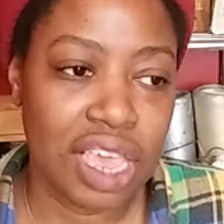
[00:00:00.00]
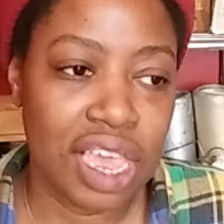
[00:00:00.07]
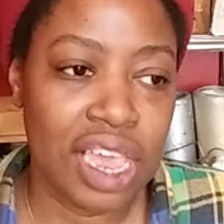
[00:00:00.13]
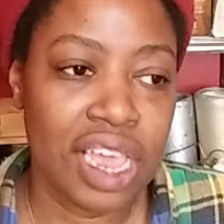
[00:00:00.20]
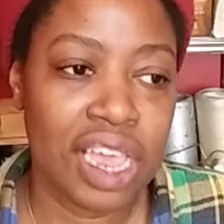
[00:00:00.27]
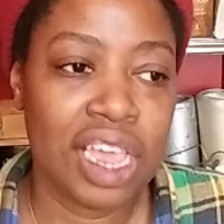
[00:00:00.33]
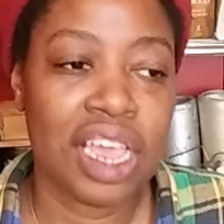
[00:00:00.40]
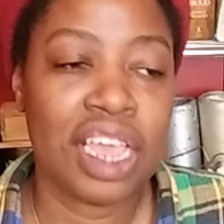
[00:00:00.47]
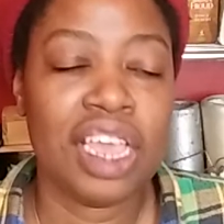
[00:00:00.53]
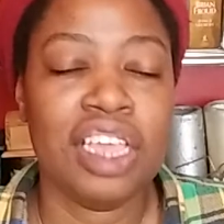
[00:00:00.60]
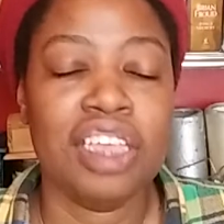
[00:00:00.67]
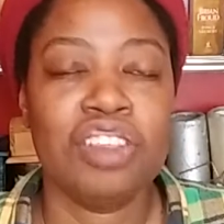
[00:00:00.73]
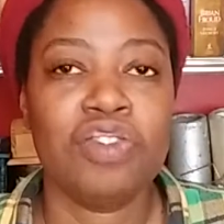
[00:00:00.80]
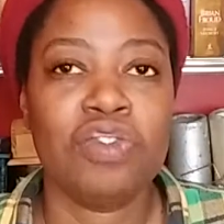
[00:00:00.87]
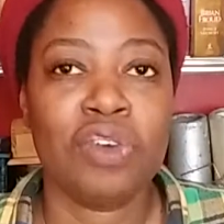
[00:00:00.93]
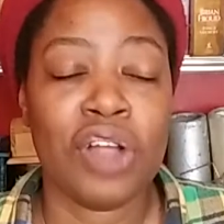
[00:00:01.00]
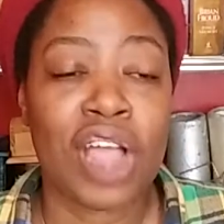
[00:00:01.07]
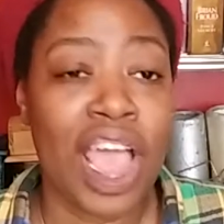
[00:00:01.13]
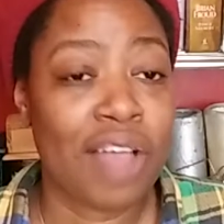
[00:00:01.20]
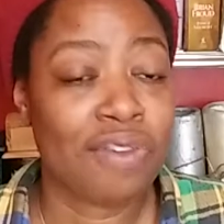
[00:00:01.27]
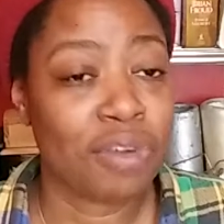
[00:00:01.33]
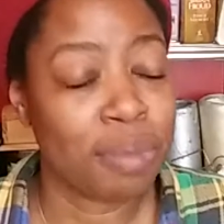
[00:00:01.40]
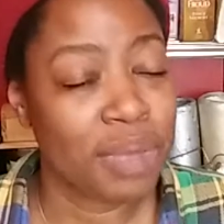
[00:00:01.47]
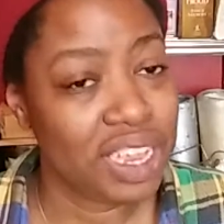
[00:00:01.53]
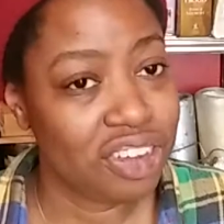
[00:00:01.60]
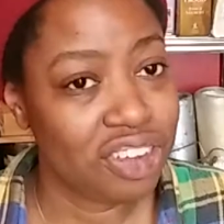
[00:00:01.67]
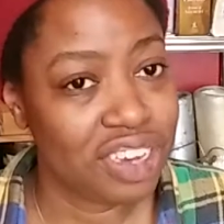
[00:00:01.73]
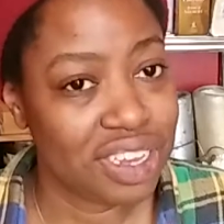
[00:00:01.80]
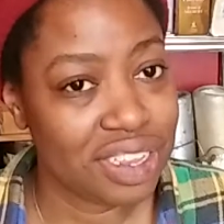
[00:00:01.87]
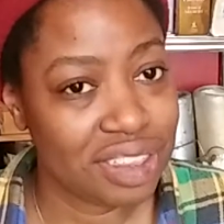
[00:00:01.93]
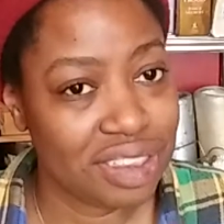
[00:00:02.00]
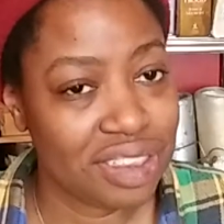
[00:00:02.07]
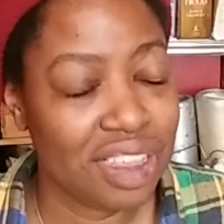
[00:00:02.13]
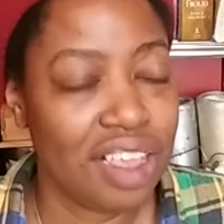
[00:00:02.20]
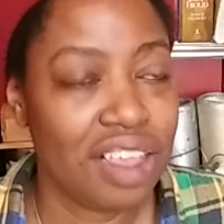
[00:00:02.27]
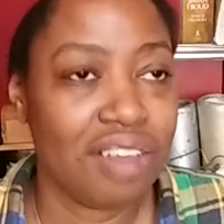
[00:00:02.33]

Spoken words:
A is for affirmations,